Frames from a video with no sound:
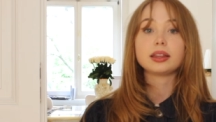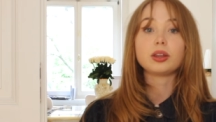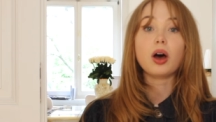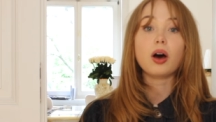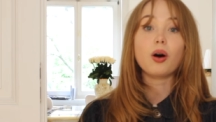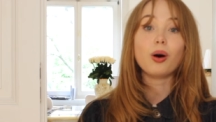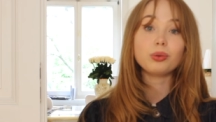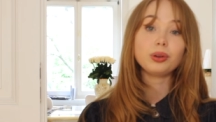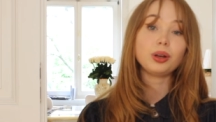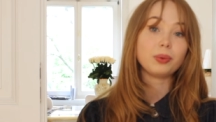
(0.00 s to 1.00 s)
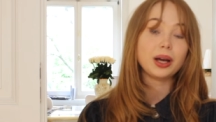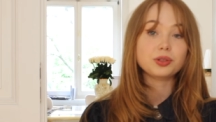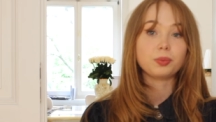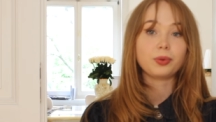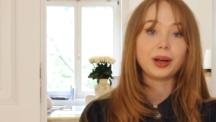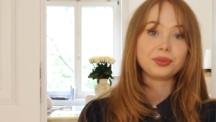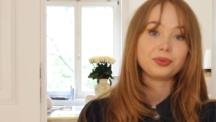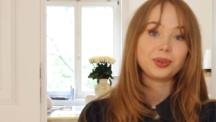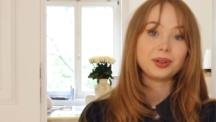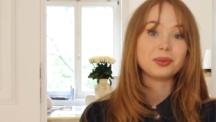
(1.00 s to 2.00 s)
the only way to break
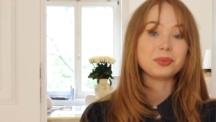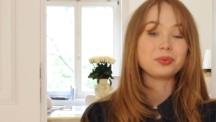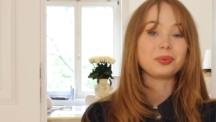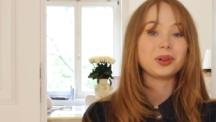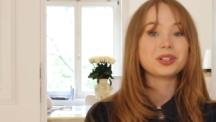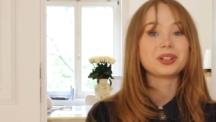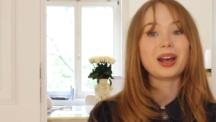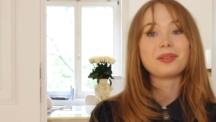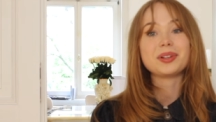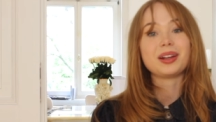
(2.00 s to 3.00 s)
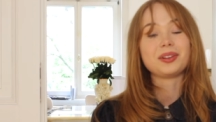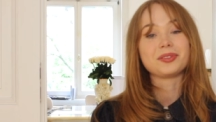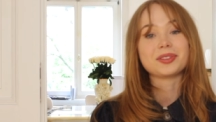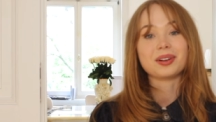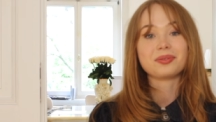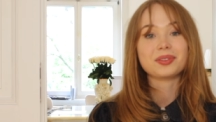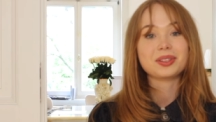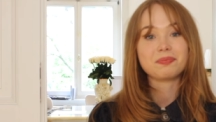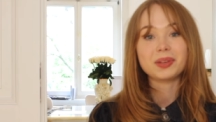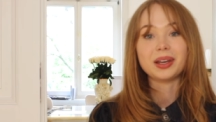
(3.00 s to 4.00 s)
free from the rigid everyday use of
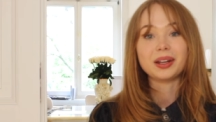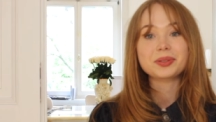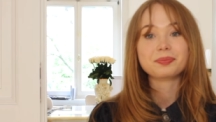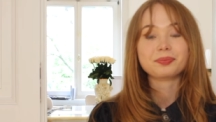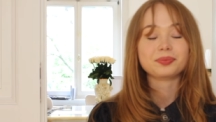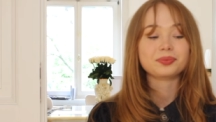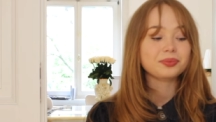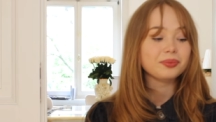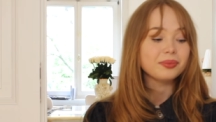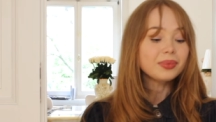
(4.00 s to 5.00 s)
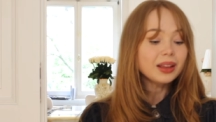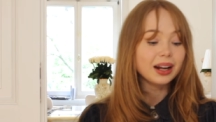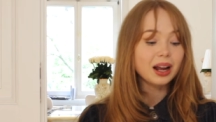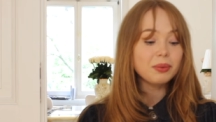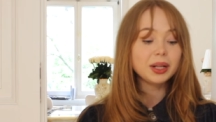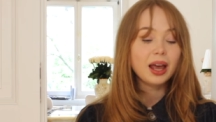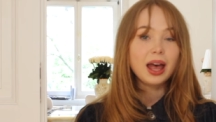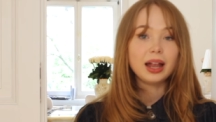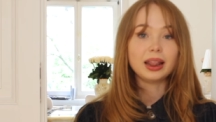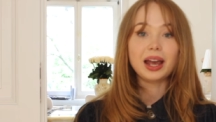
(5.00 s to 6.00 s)
speech. And I mean,
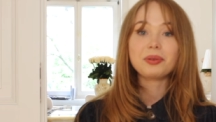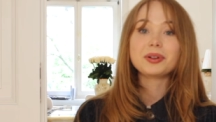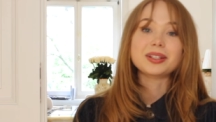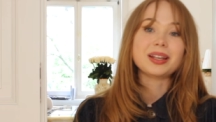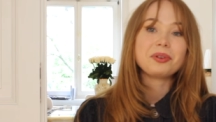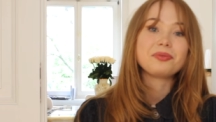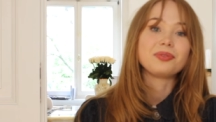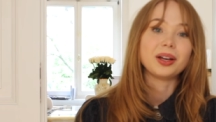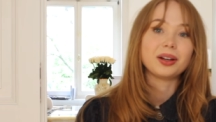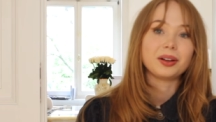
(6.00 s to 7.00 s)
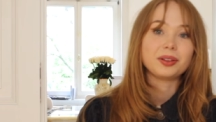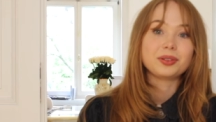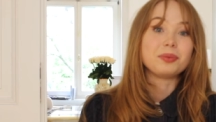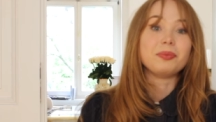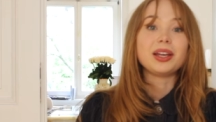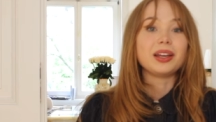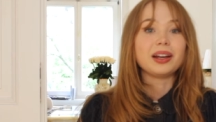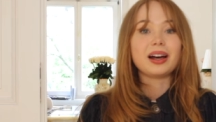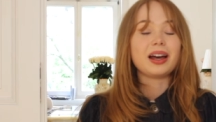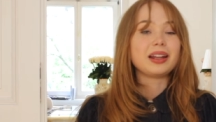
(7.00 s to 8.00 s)
language is everything to me,
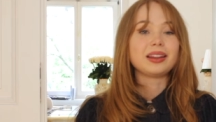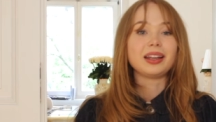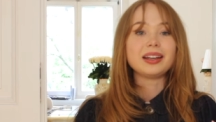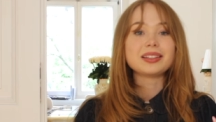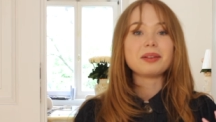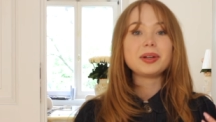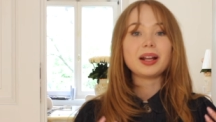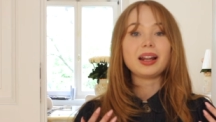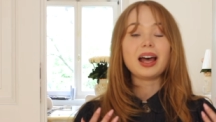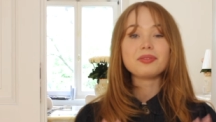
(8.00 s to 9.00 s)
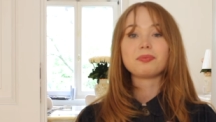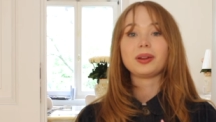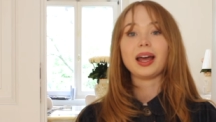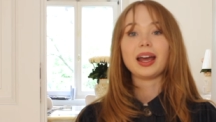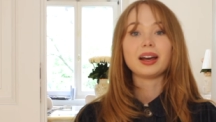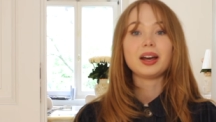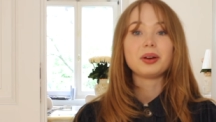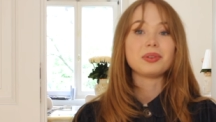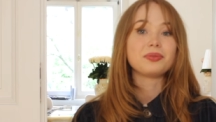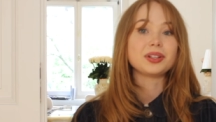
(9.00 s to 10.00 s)
at least. I mean, I love play
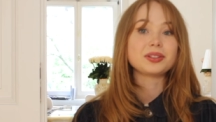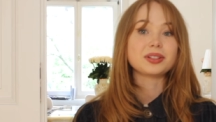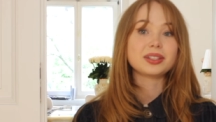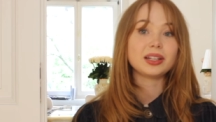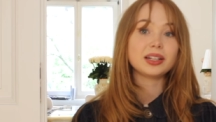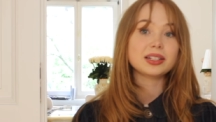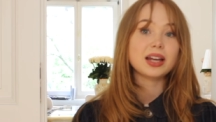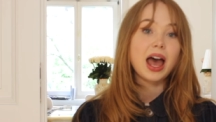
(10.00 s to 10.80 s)
with it, to see it